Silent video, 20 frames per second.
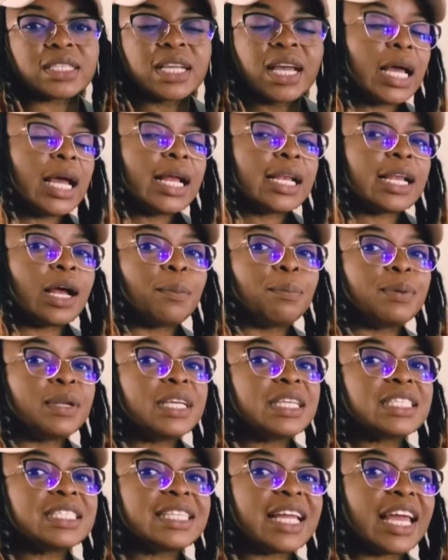Now, please
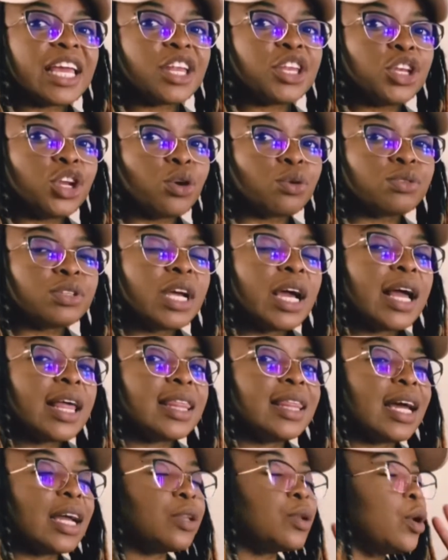take note
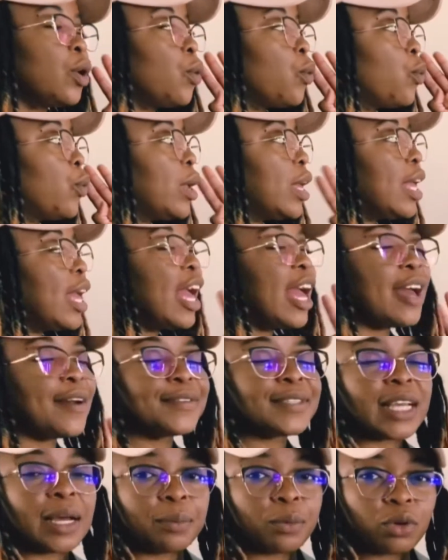that we have some
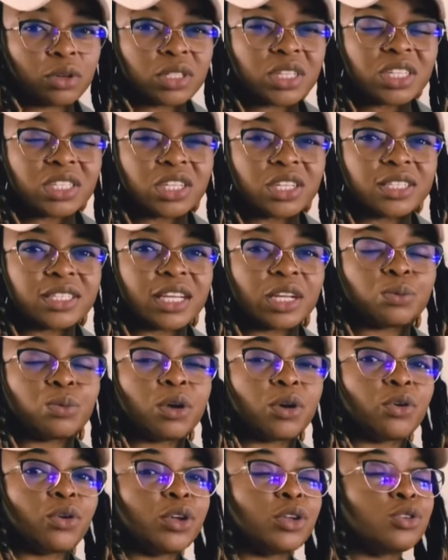conditions that we are
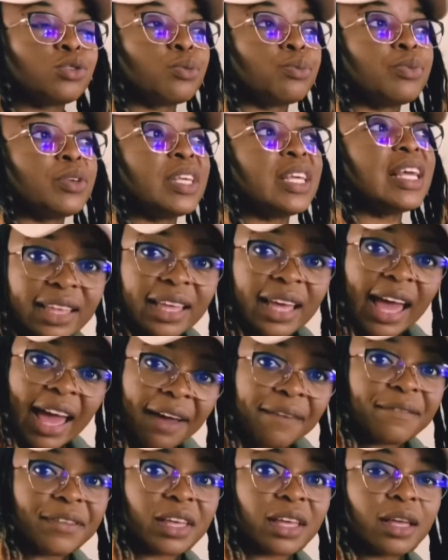going to be
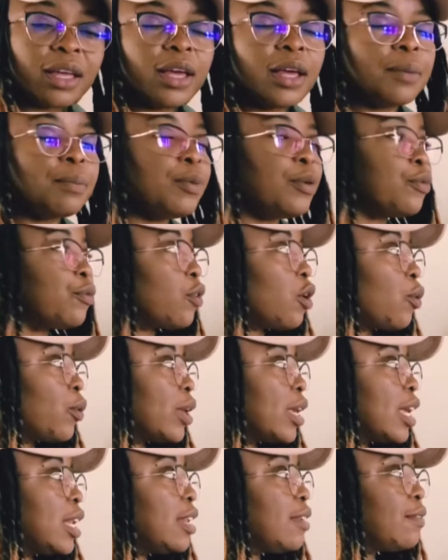having before we can
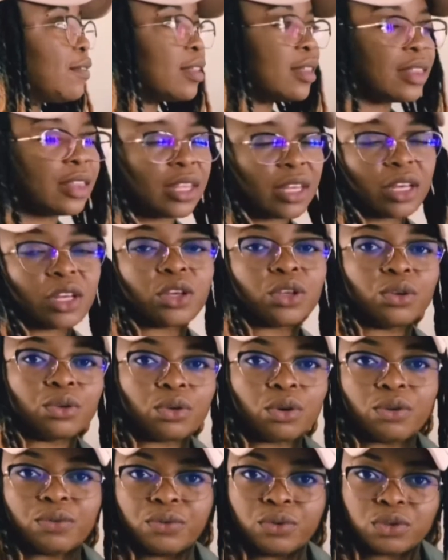even think of
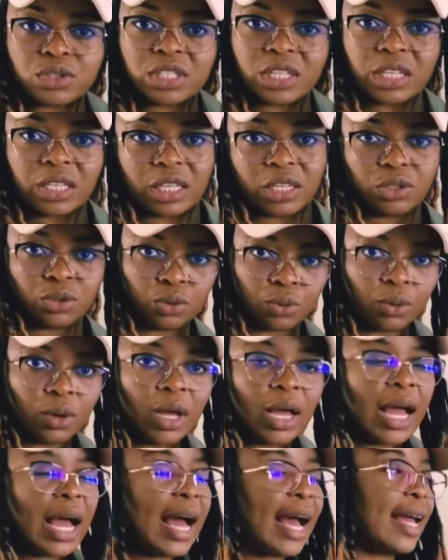using the two.
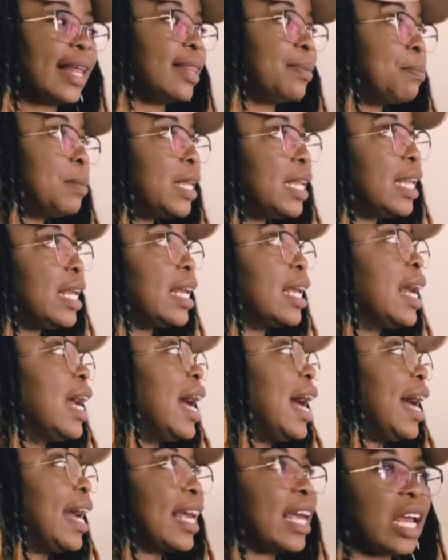Meaning, I
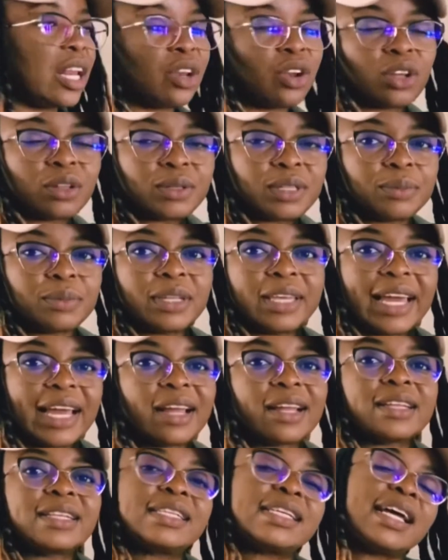cannot get
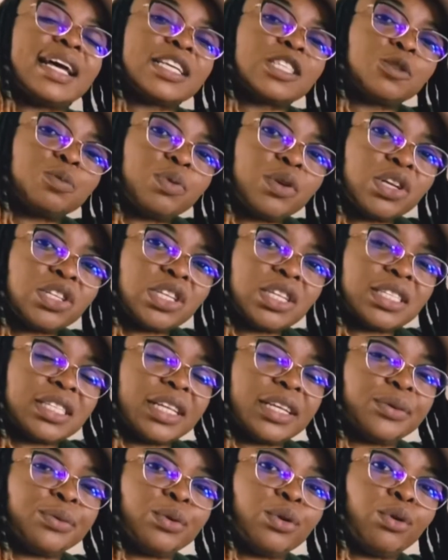expressions that we
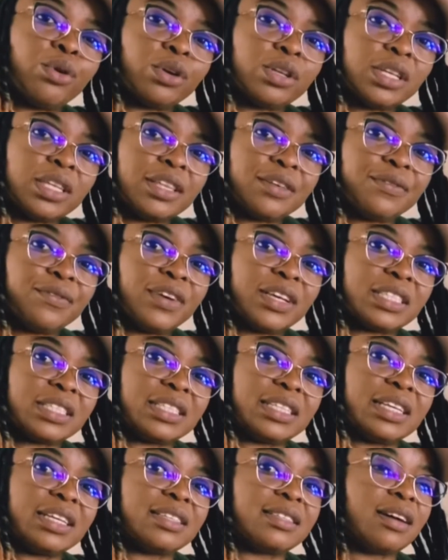got in the first
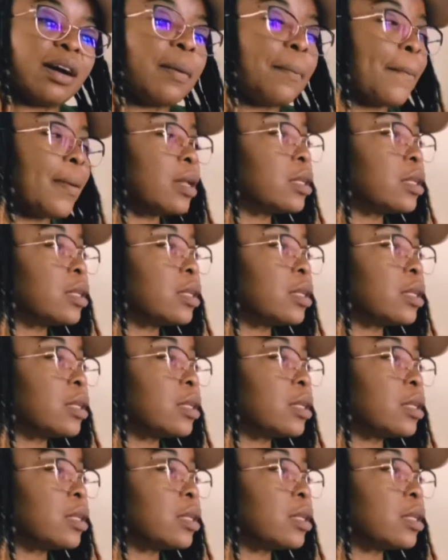examples